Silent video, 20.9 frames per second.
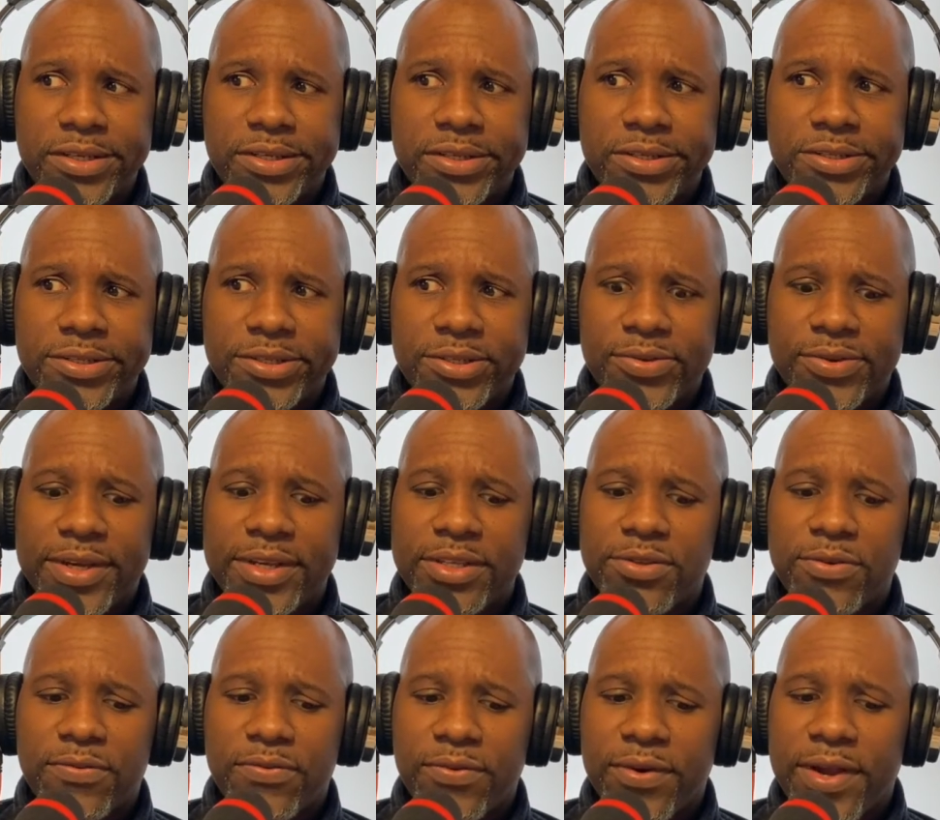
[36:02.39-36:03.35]

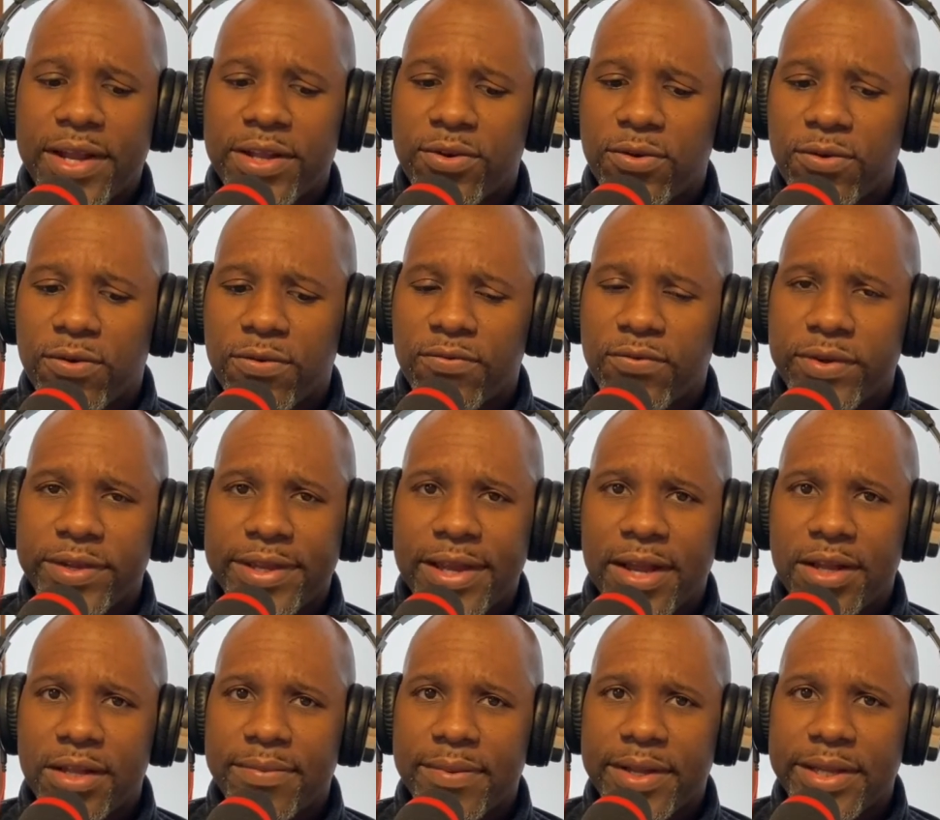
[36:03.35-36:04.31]
stress or fret or freak
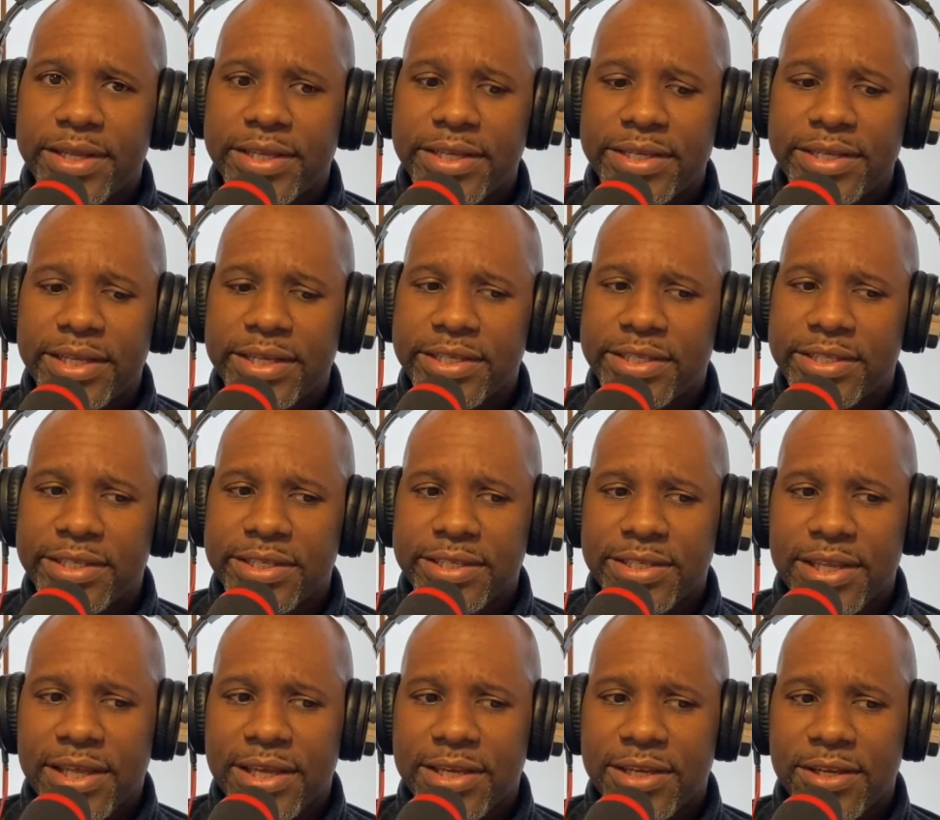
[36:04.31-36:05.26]
out about any of that
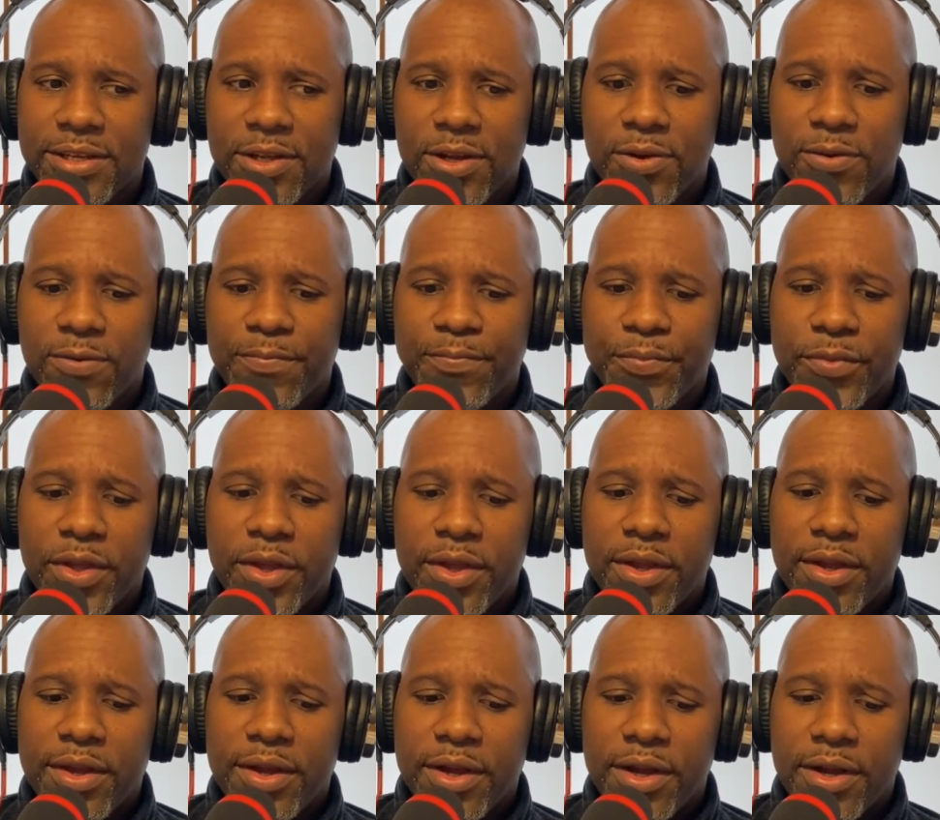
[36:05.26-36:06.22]
shit. Like, you know,
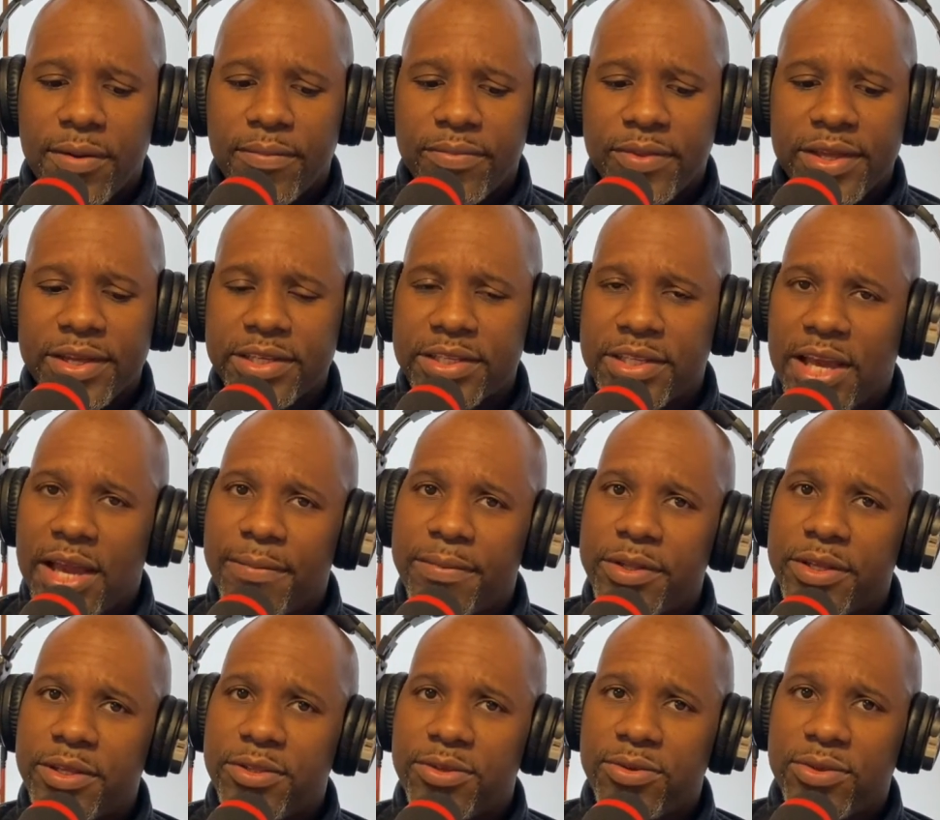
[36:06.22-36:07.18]
things
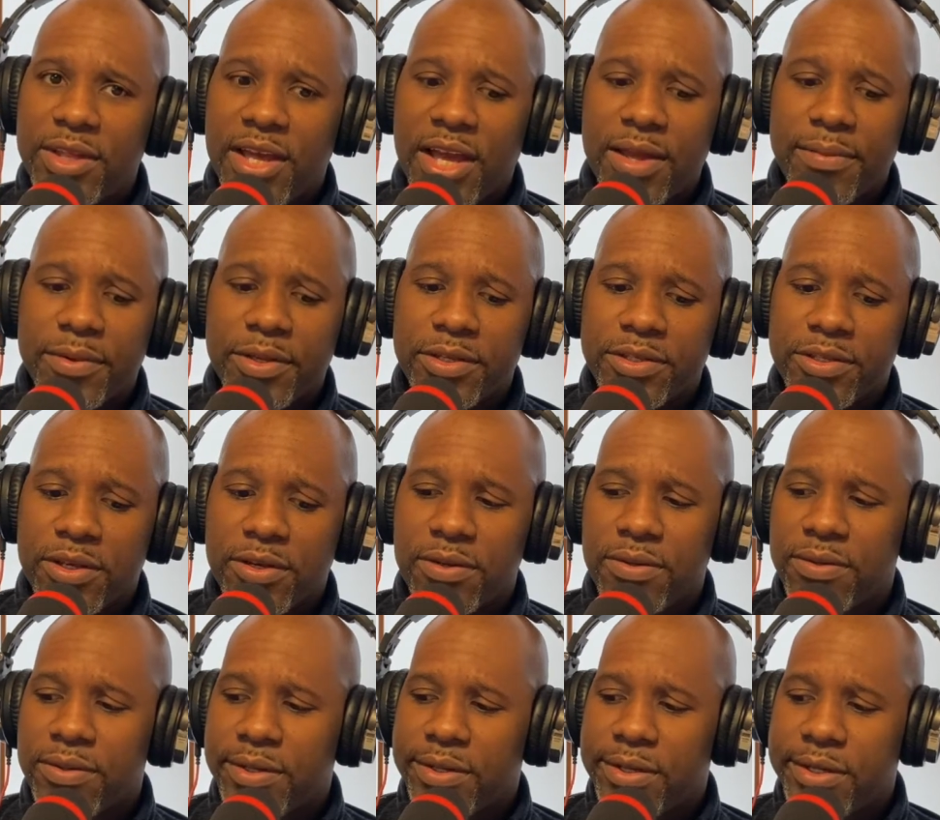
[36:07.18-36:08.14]
happen in due timing.
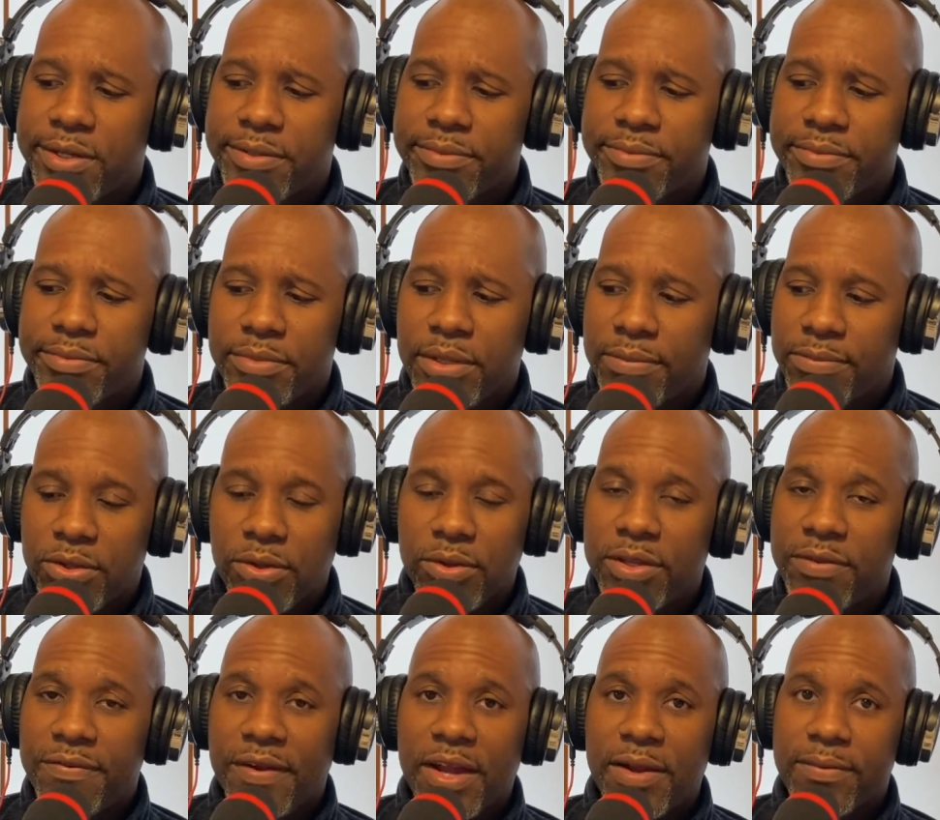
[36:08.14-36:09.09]
So I'm
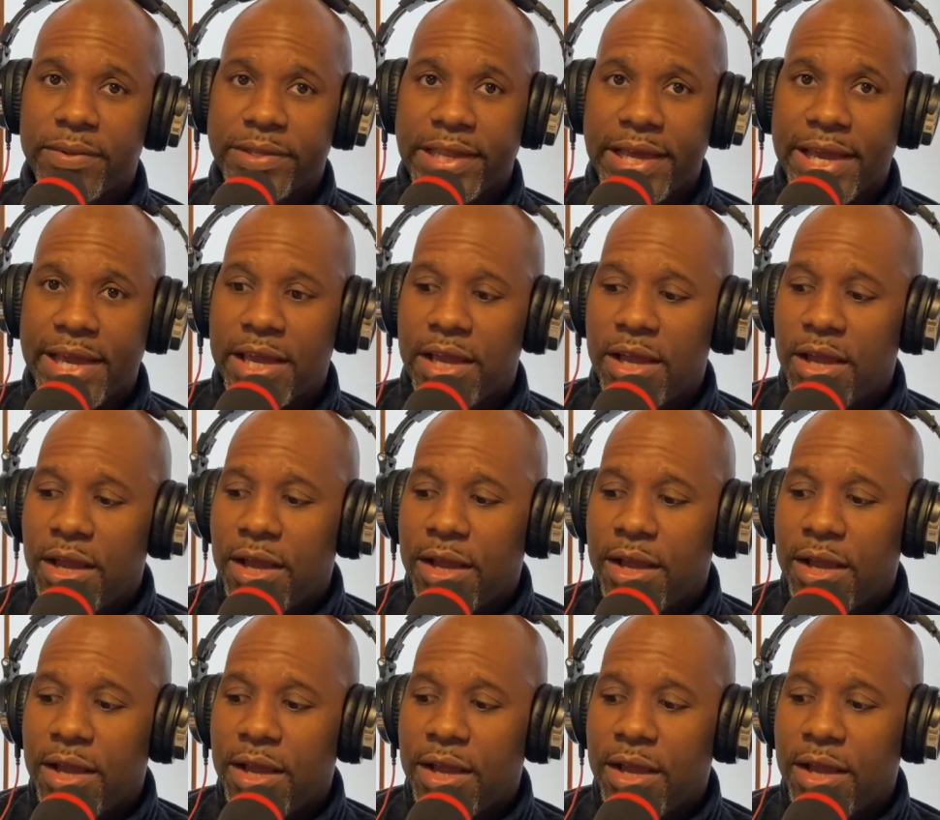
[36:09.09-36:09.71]
totally fine with that.